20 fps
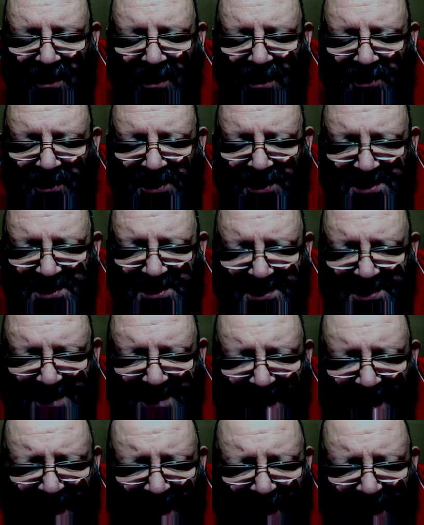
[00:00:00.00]
You're
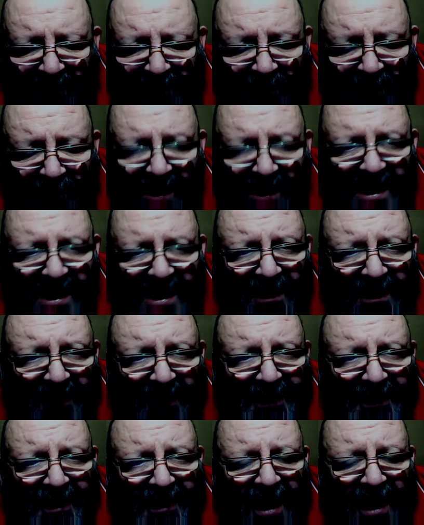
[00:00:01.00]
seeing
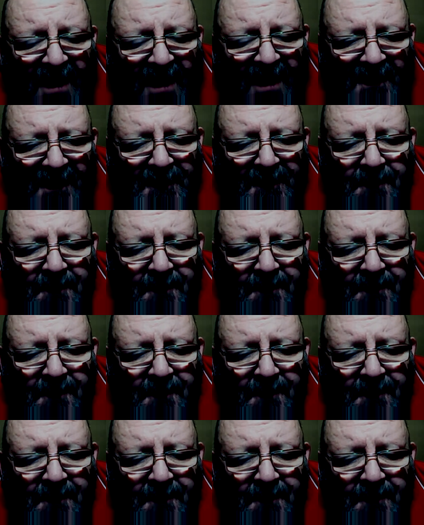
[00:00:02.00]
really now,